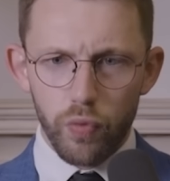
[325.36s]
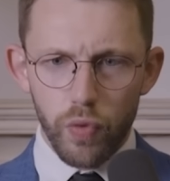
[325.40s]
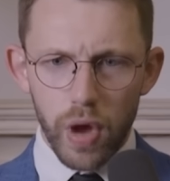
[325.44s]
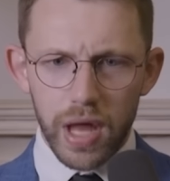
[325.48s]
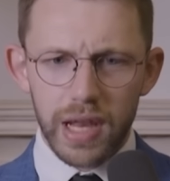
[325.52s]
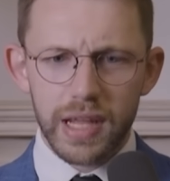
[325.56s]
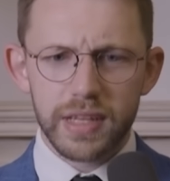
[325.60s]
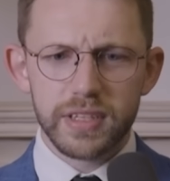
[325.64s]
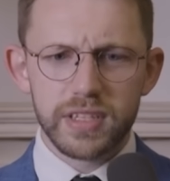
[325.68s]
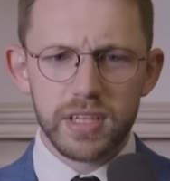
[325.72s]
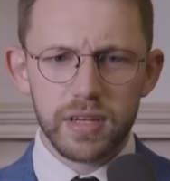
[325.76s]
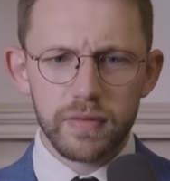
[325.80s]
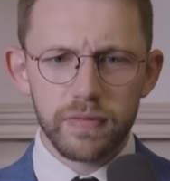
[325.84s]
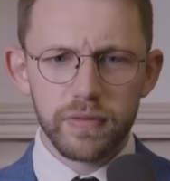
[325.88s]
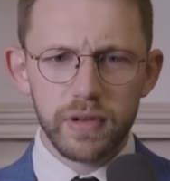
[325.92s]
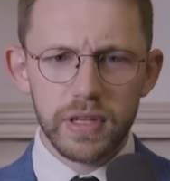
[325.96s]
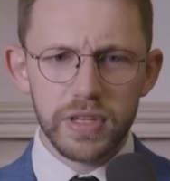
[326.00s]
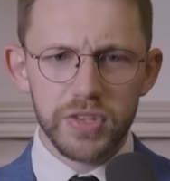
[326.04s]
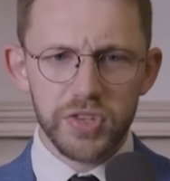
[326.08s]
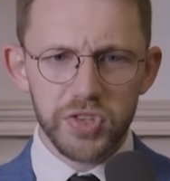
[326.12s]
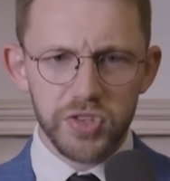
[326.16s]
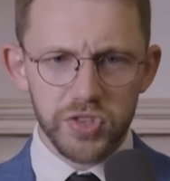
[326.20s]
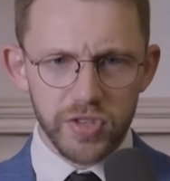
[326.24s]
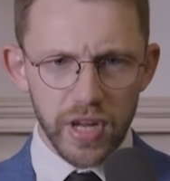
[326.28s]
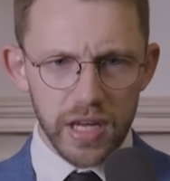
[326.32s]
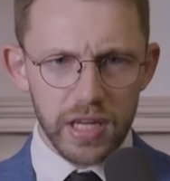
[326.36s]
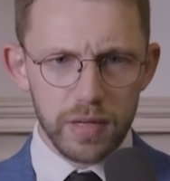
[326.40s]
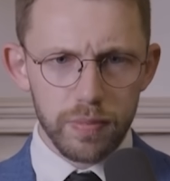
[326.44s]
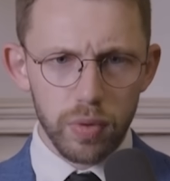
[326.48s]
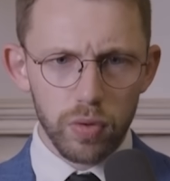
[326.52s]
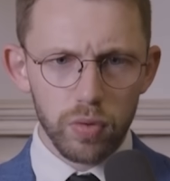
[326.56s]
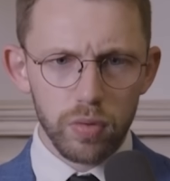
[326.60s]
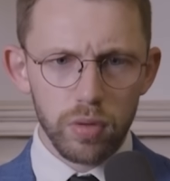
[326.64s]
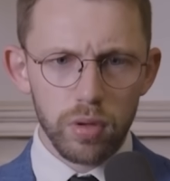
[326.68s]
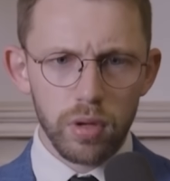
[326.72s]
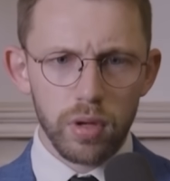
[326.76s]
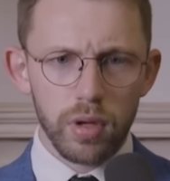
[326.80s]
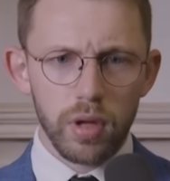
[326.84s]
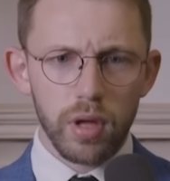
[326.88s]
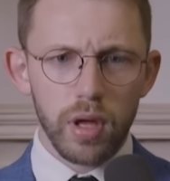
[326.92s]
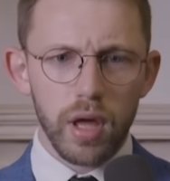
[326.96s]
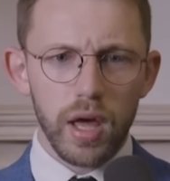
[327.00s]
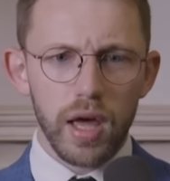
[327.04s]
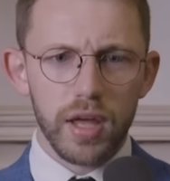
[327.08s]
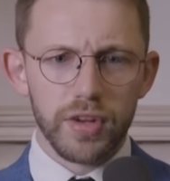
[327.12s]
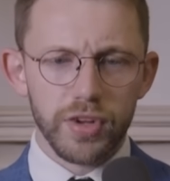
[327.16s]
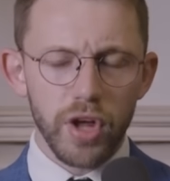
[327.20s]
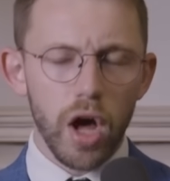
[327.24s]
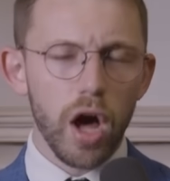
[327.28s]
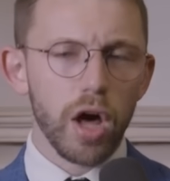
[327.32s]
relatively stable
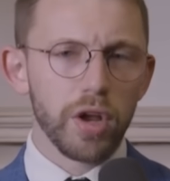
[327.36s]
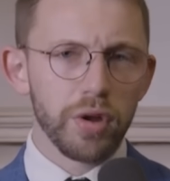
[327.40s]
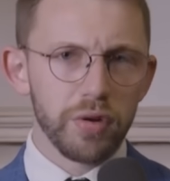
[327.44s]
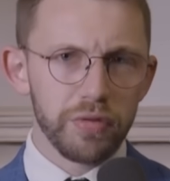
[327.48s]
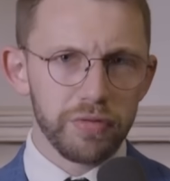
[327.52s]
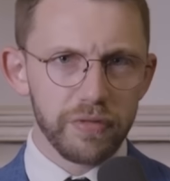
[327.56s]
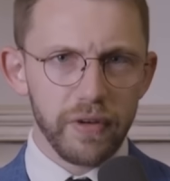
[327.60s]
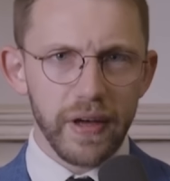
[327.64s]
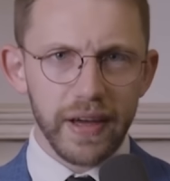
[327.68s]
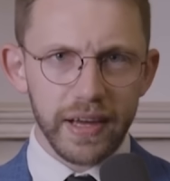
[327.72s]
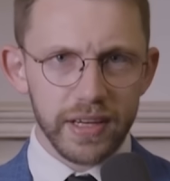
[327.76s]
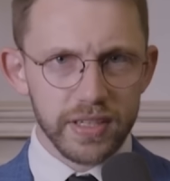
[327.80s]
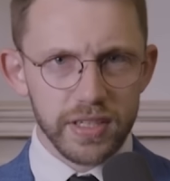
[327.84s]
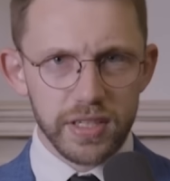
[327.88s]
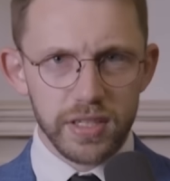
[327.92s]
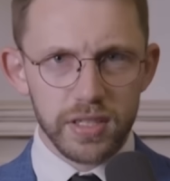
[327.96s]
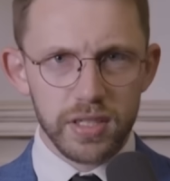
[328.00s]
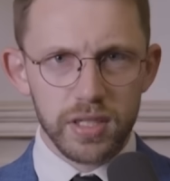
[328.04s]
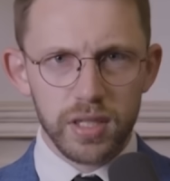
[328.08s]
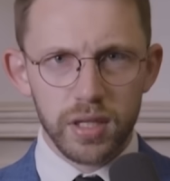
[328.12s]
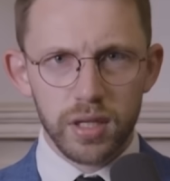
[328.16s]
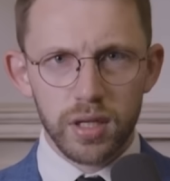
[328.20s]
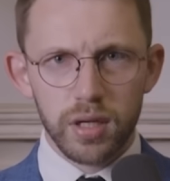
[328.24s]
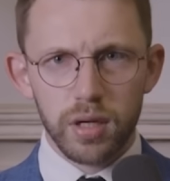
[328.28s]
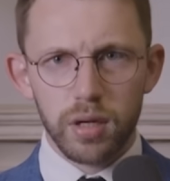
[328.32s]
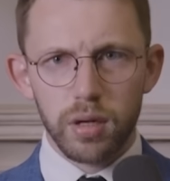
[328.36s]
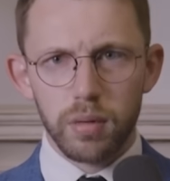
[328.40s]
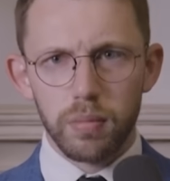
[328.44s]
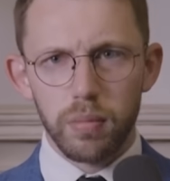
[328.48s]
and unaffected